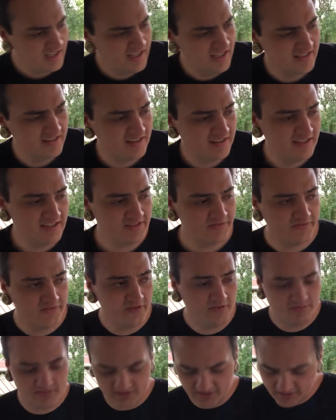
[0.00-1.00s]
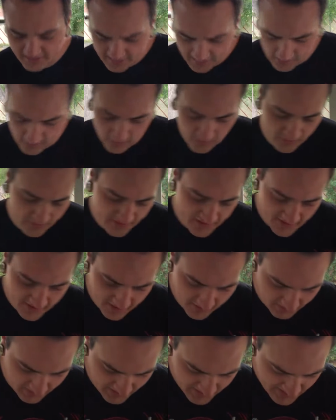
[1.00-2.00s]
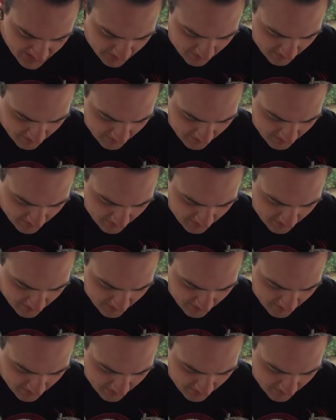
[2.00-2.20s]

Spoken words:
And this film's not that old. I mean, this